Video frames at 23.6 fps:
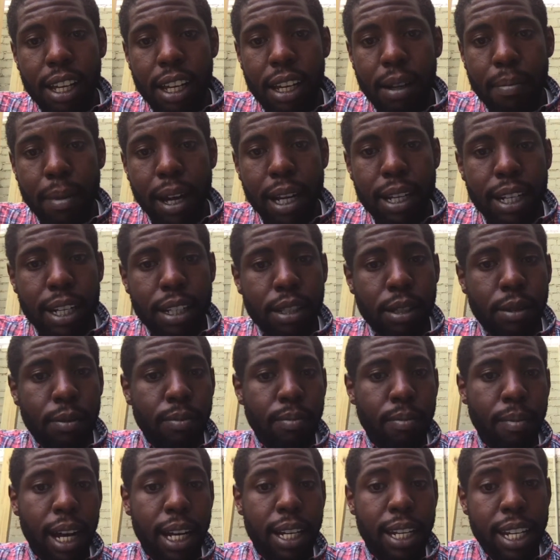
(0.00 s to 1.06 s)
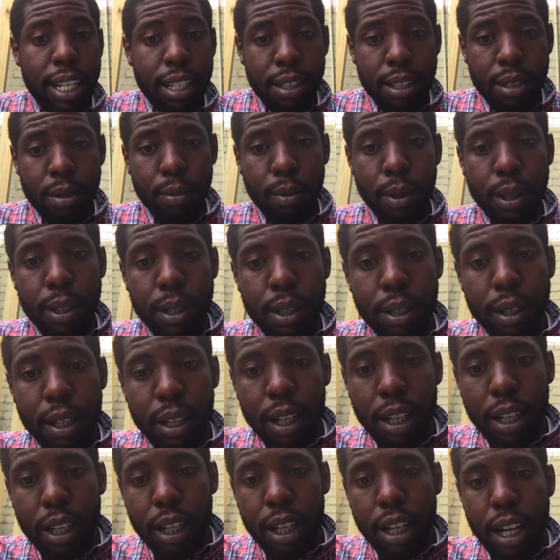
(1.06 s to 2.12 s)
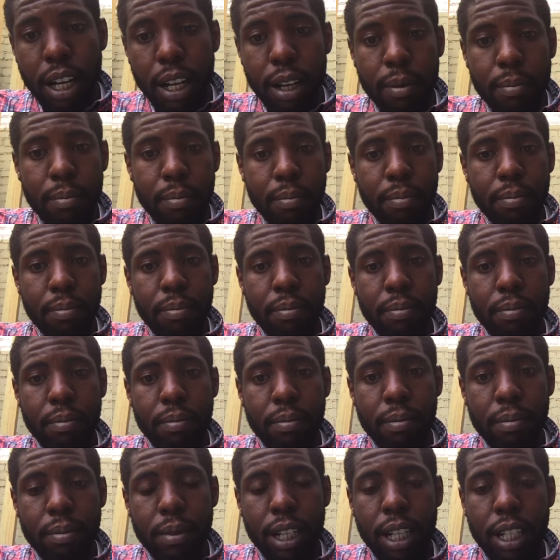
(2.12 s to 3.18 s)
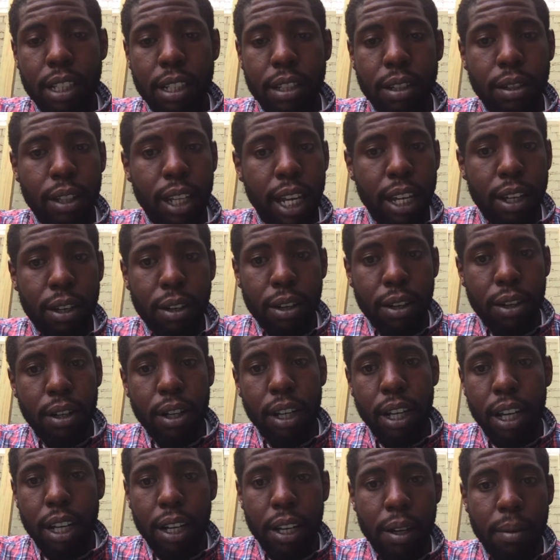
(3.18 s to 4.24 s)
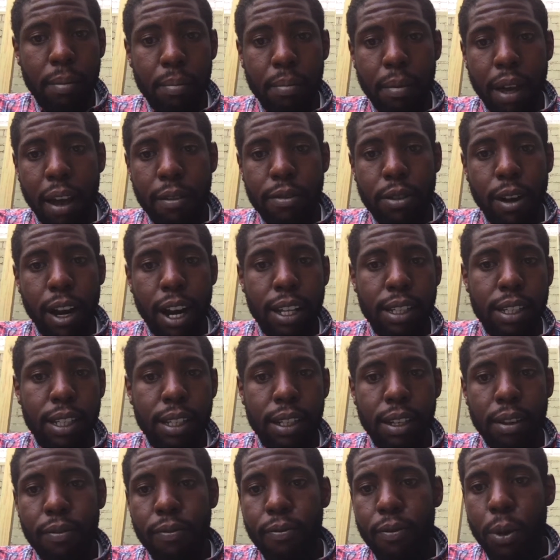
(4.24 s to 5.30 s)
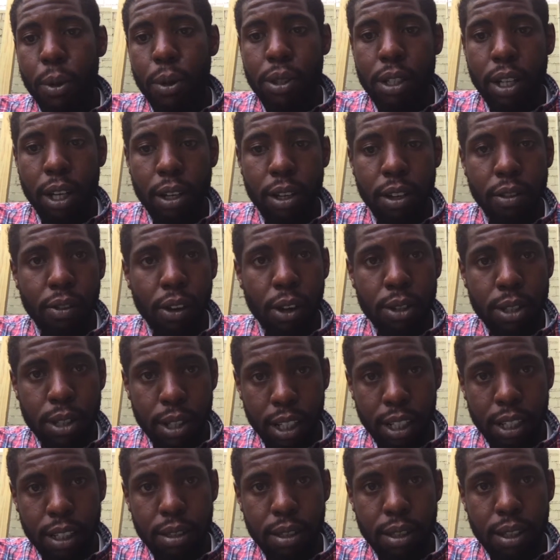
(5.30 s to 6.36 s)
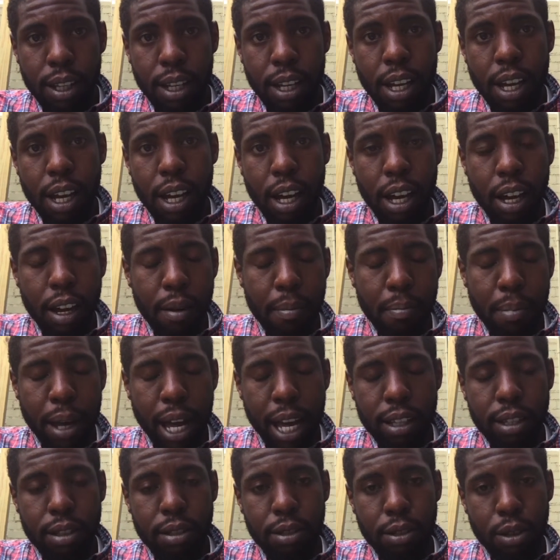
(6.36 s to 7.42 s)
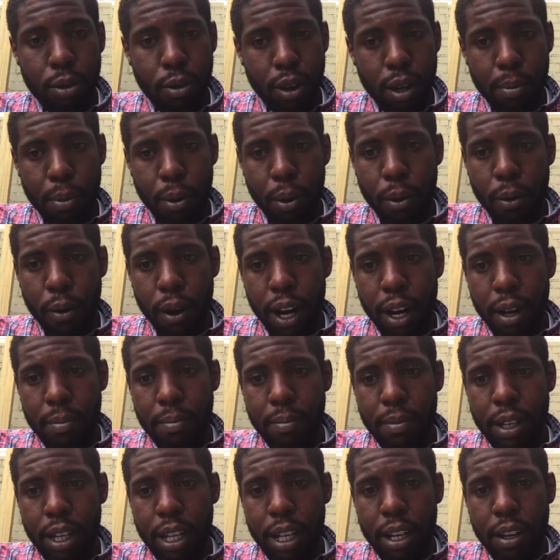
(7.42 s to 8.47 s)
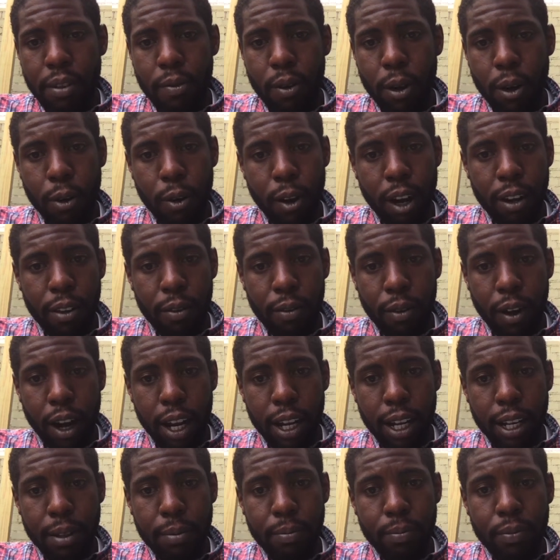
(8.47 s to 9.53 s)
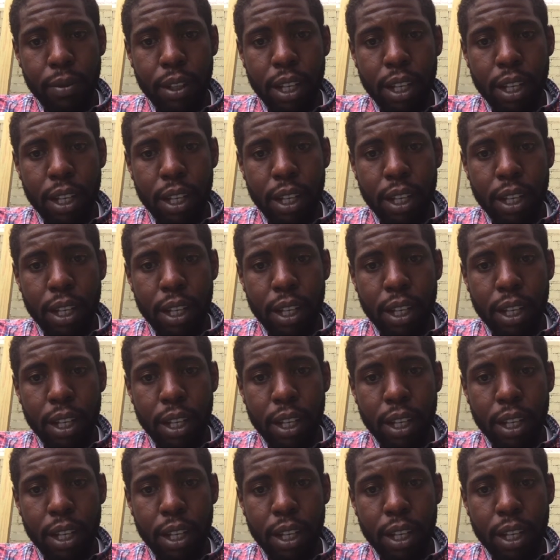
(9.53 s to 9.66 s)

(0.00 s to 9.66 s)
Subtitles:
My niche wouldn't come until later, after I attended Full Sail University's bachelor's degree program for creative writing.